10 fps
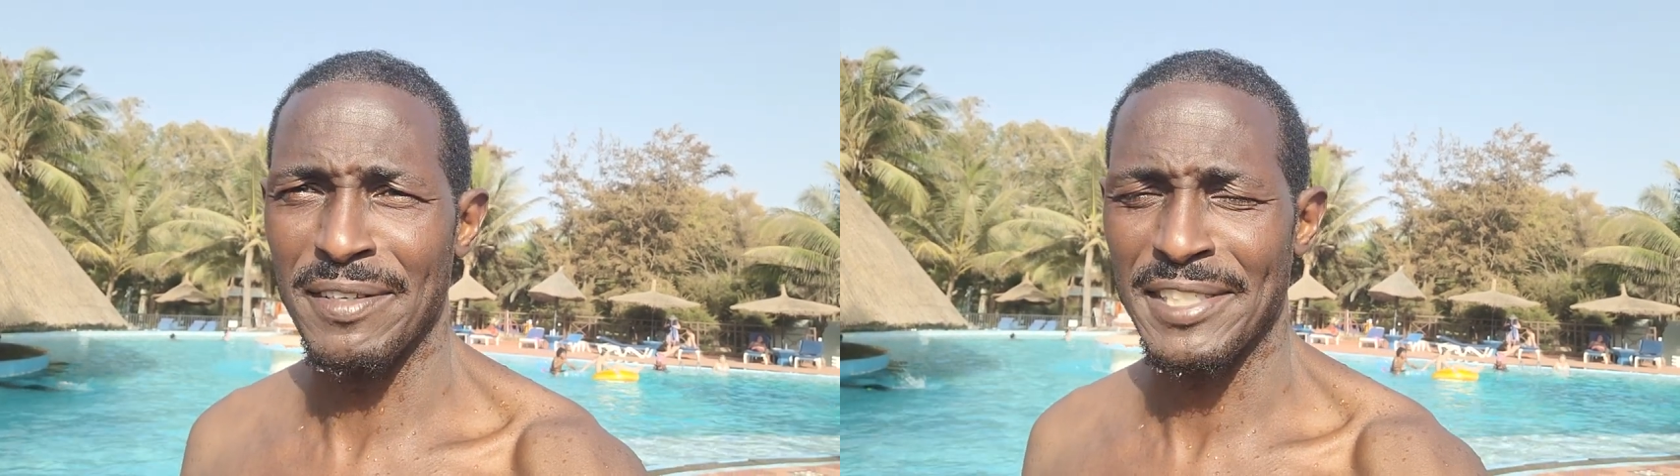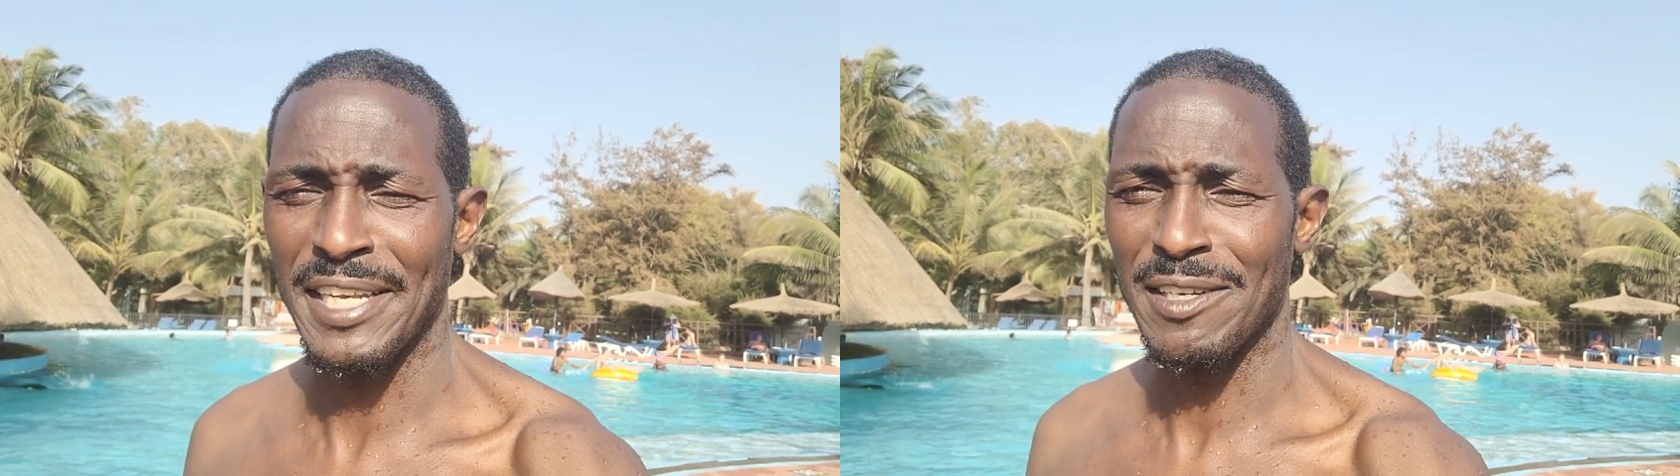for
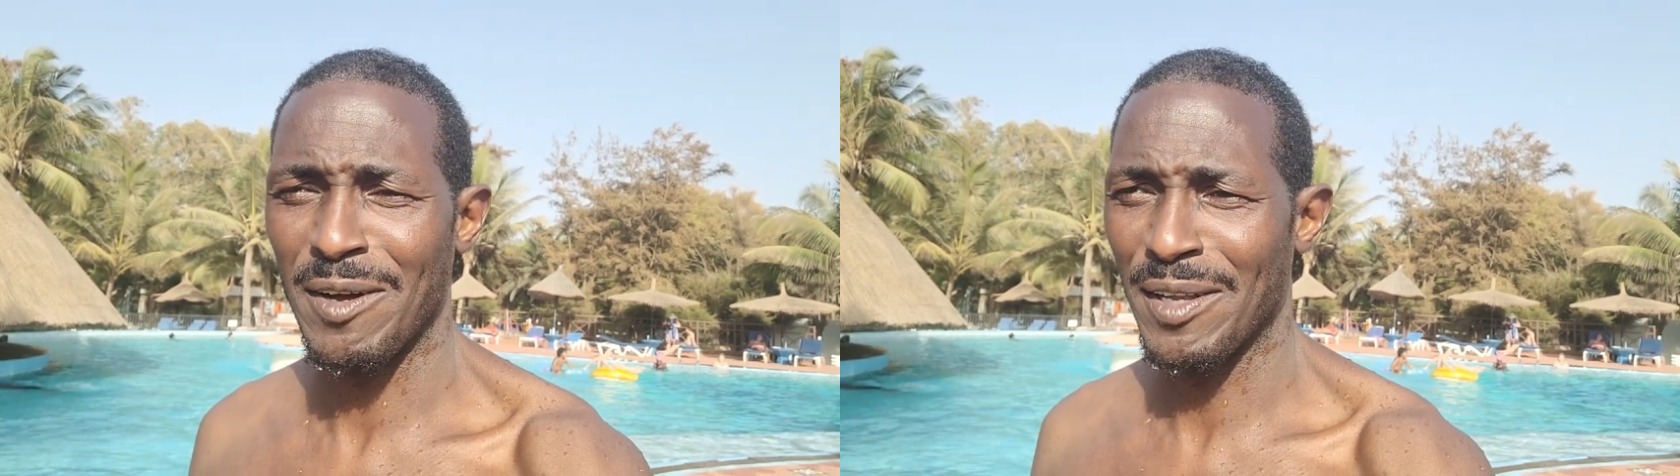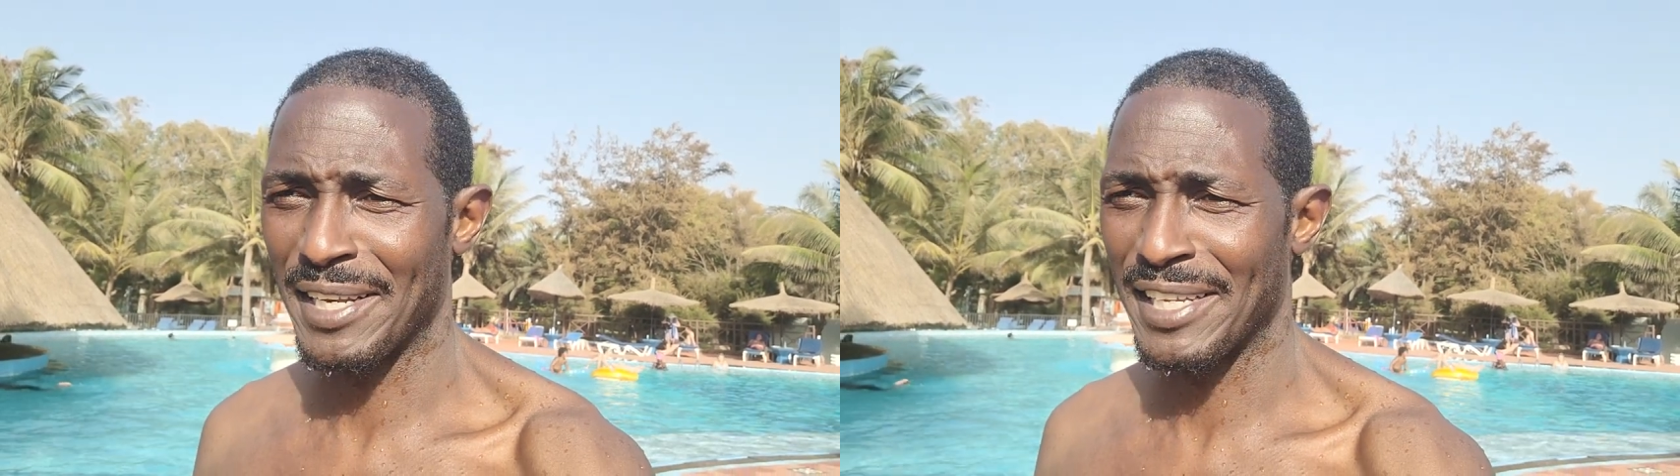
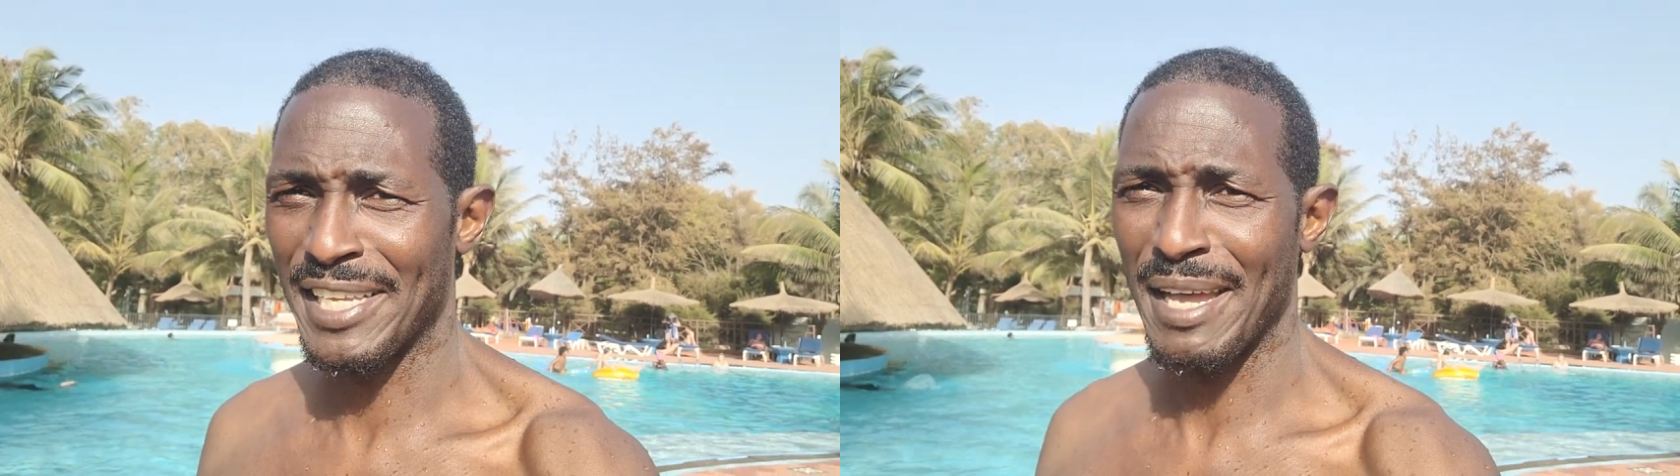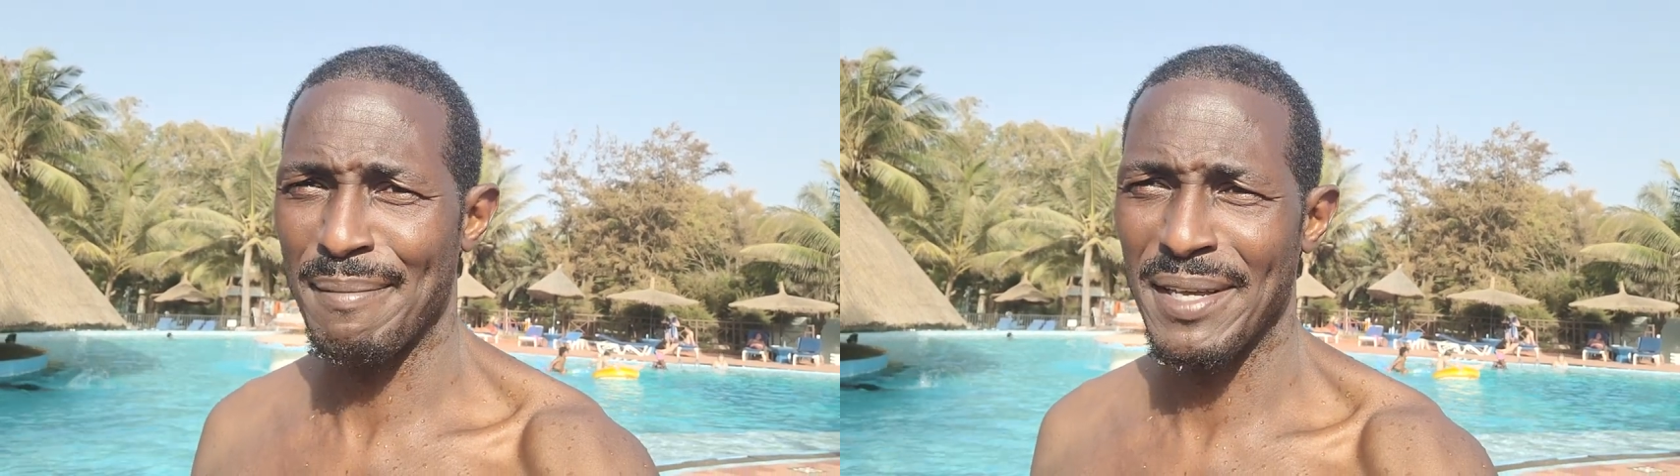Senegal and the
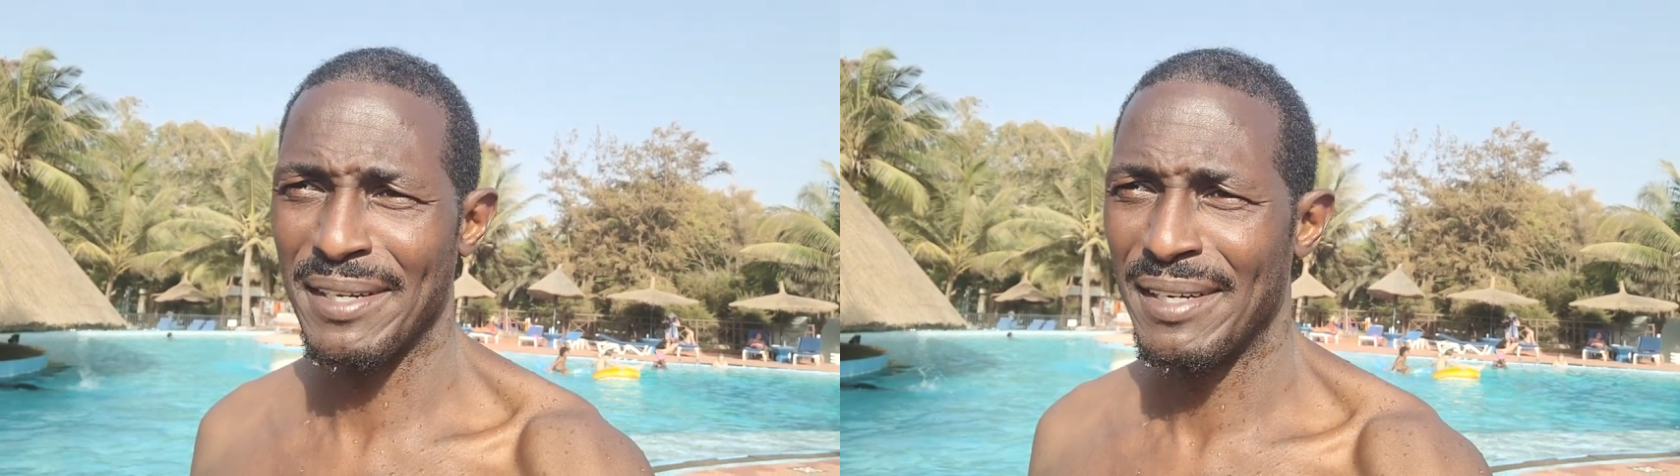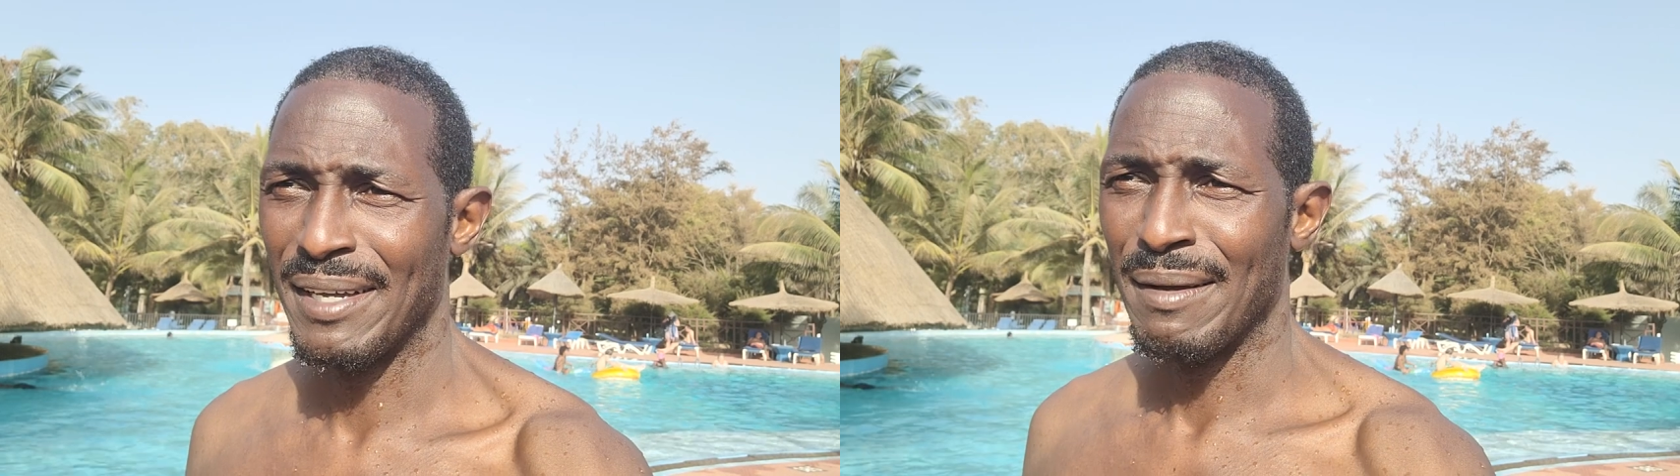Gambia.